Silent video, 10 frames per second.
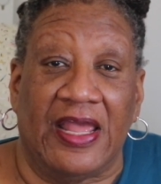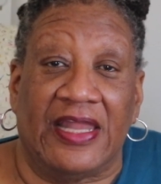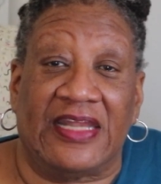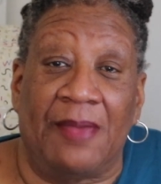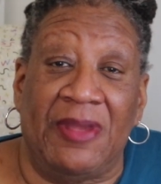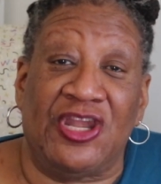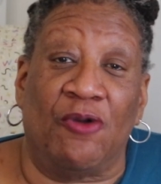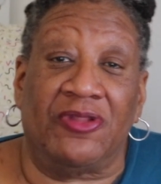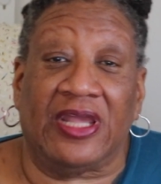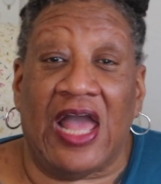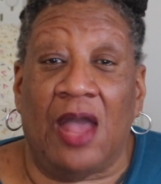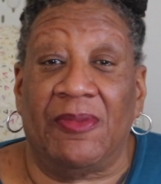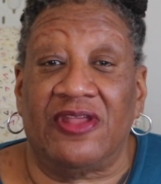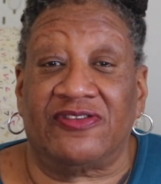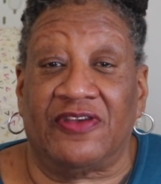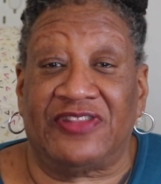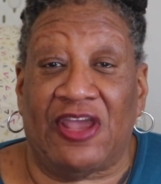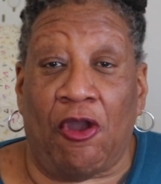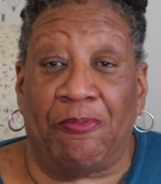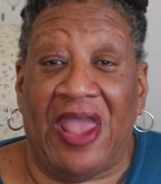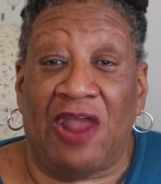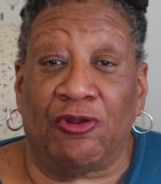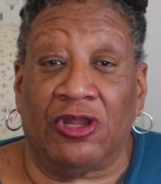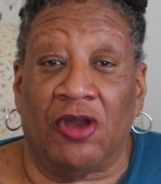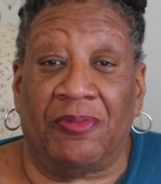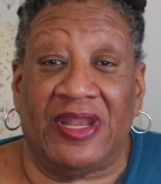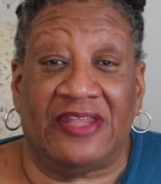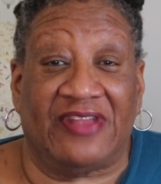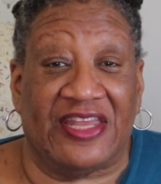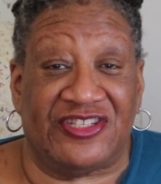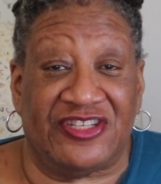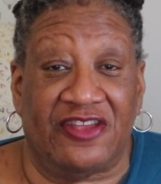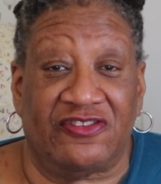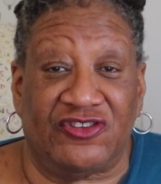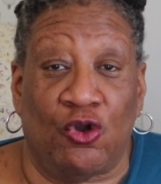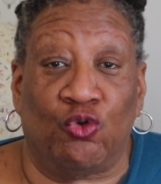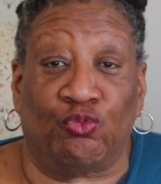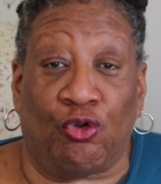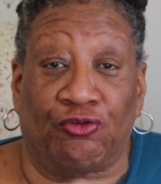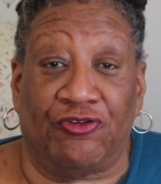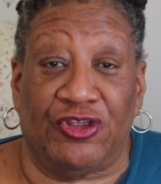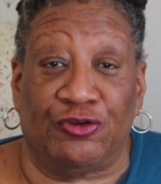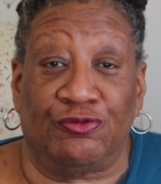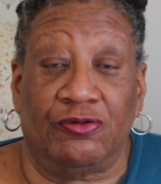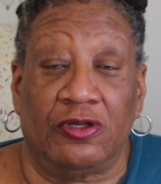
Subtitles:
Let me know in the comments if there are pattern companies that just don't work for you,